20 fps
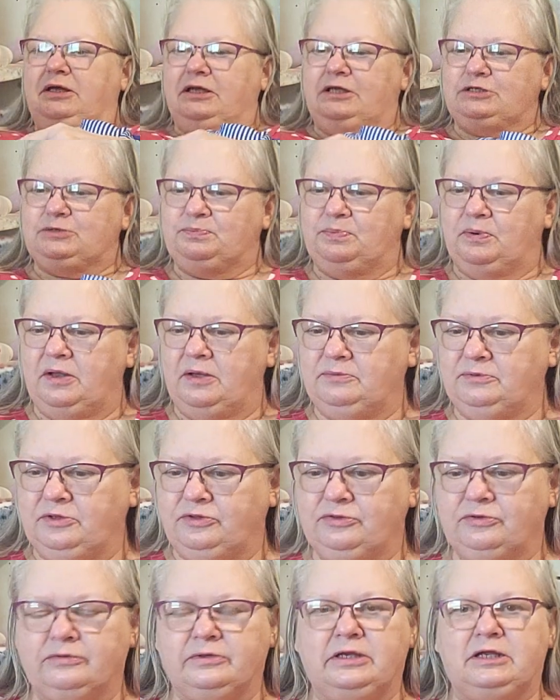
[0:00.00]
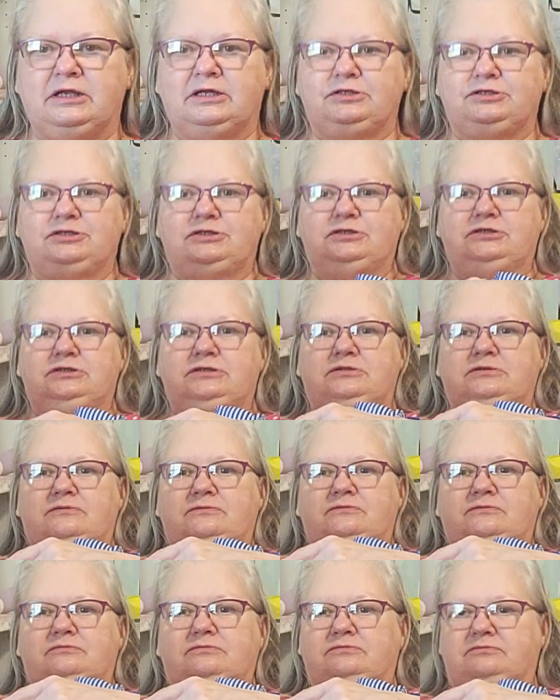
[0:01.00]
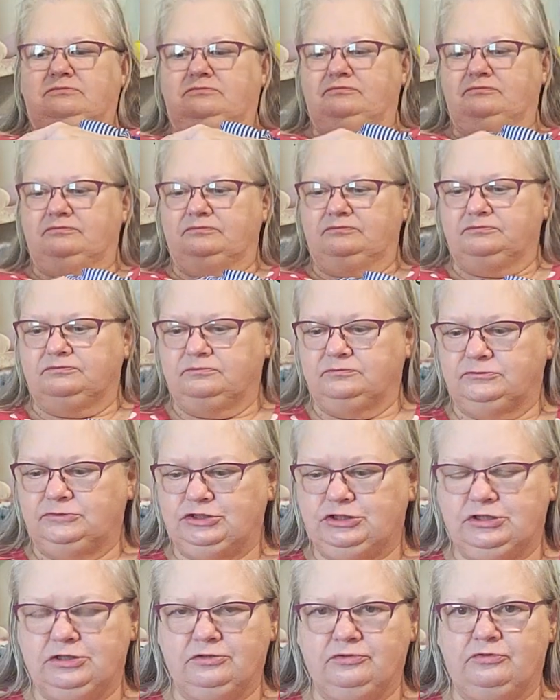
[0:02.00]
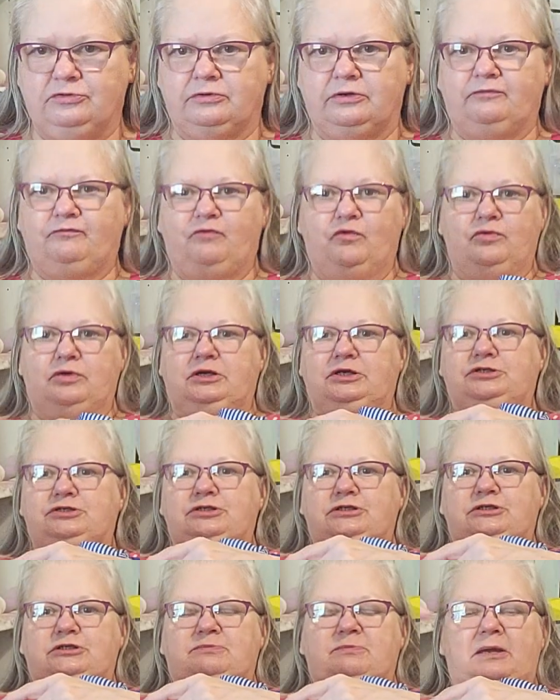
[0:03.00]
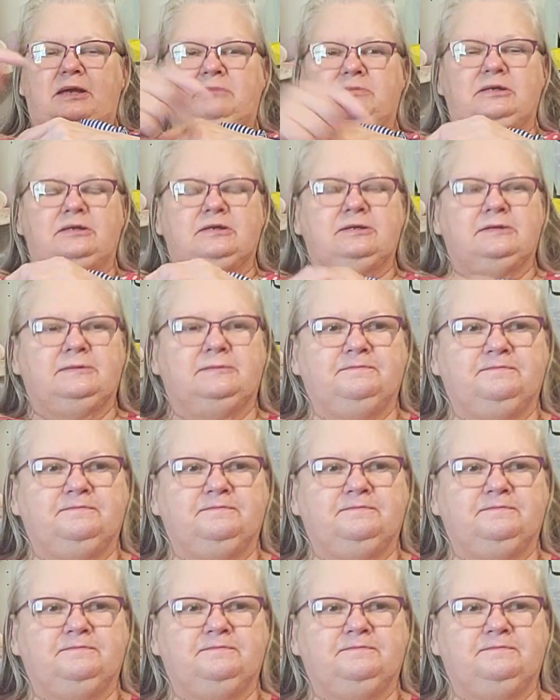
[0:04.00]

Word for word: It's probably three inches, two, three, four inches maybe.